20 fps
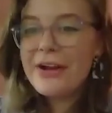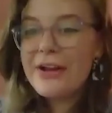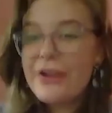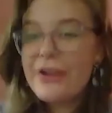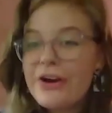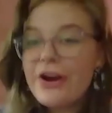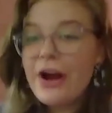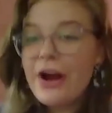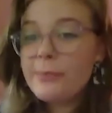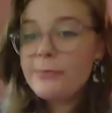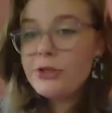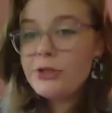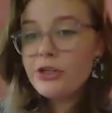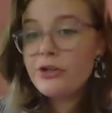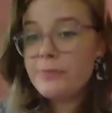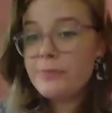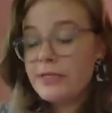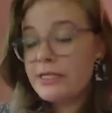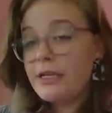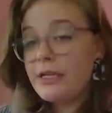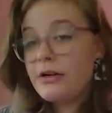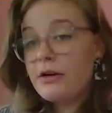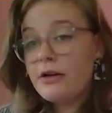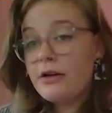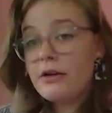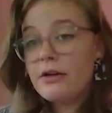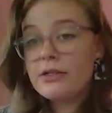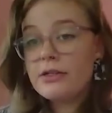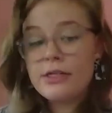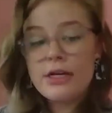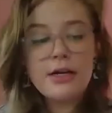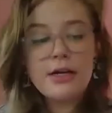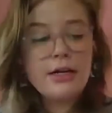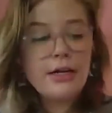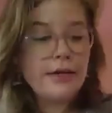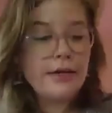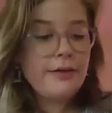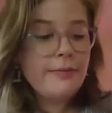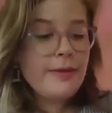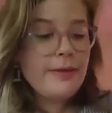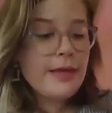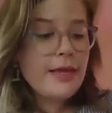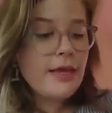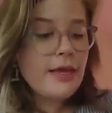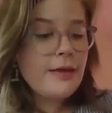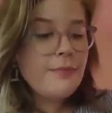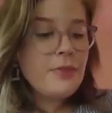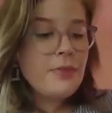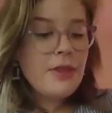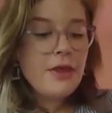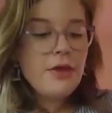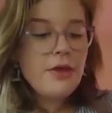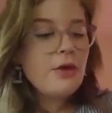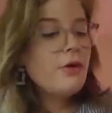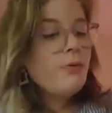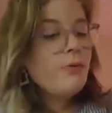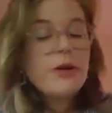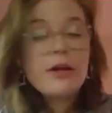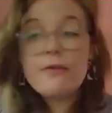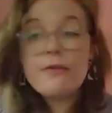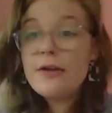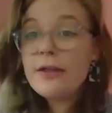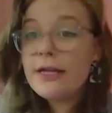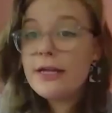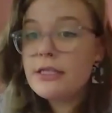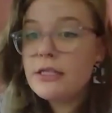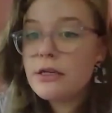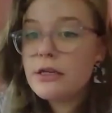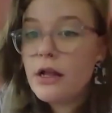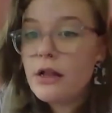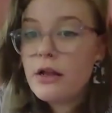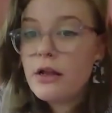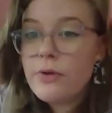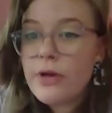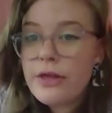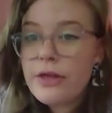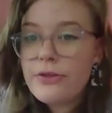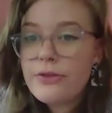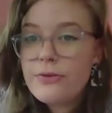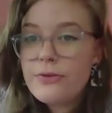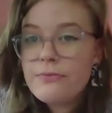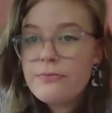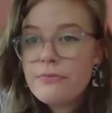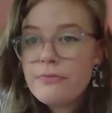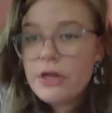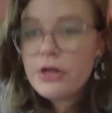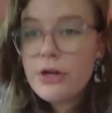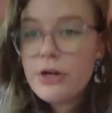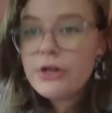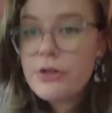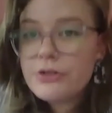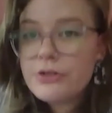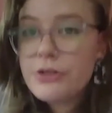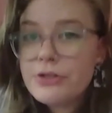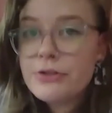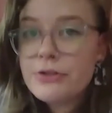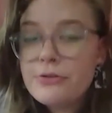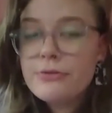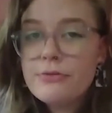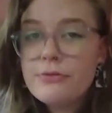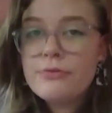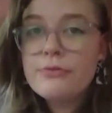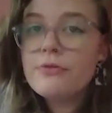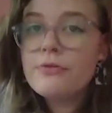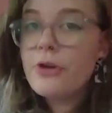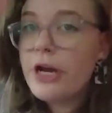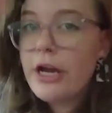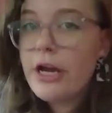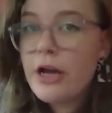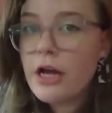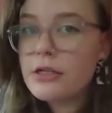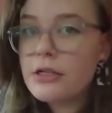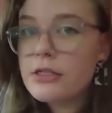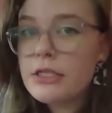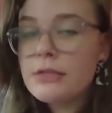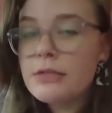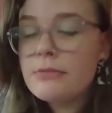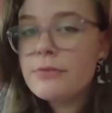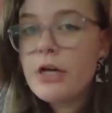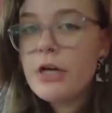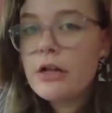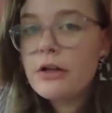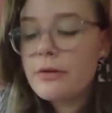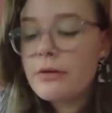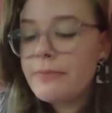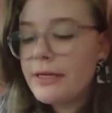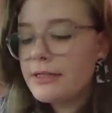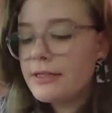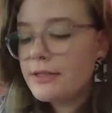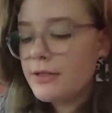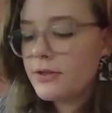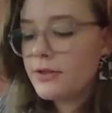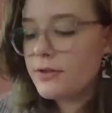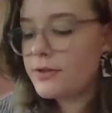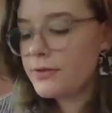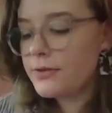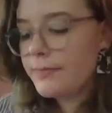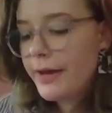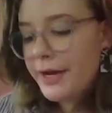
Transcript: Your optional materials are gonna be whatever you like to color with, markers, crayons, colored pencils.